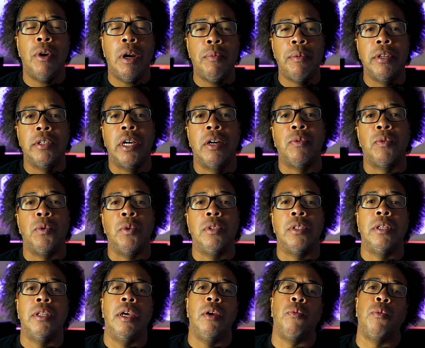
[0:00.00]
what I want to cover
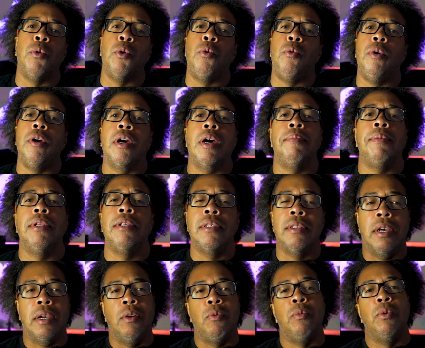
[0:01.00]
today, real quick. I mean, this is
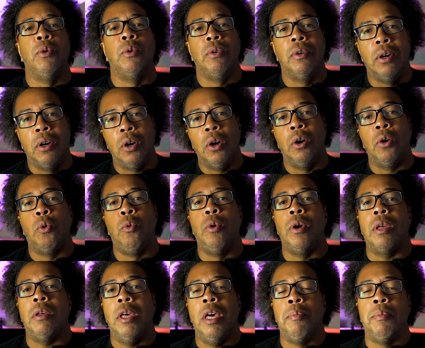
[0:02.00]
like a real a, a
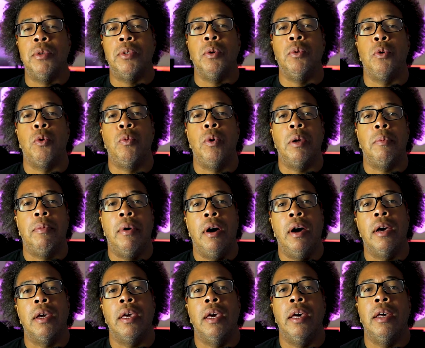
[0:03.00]
quick episode and a quick
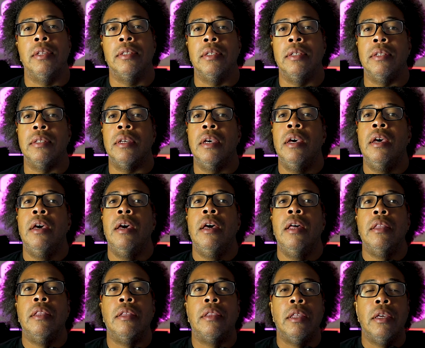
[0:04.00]
podcast. Is
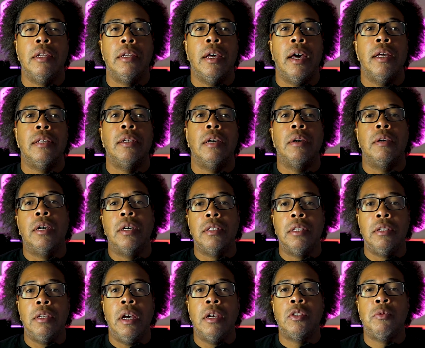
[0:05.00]
the thing that I talk because
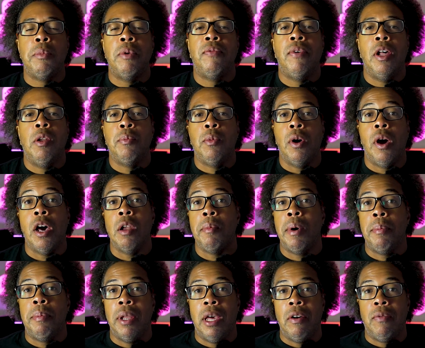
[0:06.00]
y'all should be following me on all of
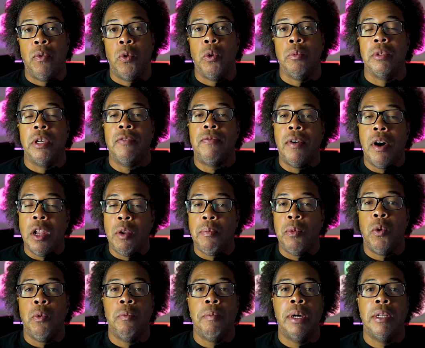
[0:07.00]
my platforms. Like follow
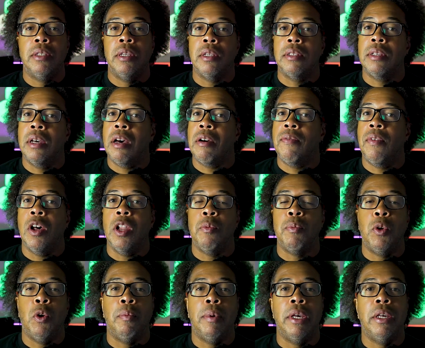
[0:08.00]
me on my TikTok, follow
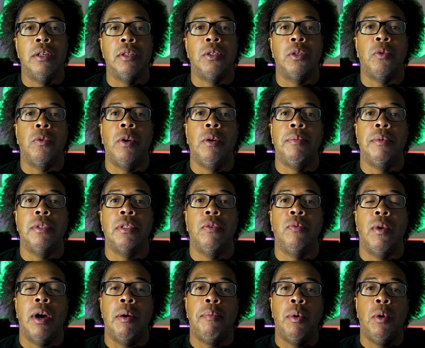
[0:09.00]
me on my Instagram and stuff,
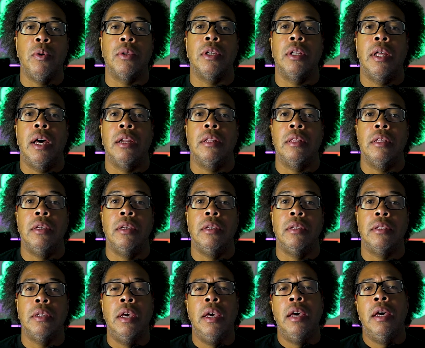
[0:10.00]
where I post a lot of
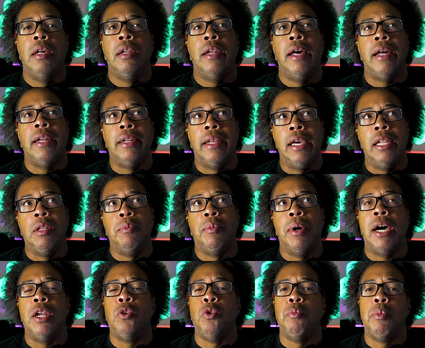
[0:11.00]
things, not daily,
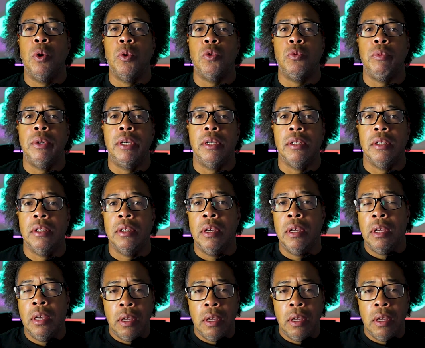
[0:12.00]
but I do post weekly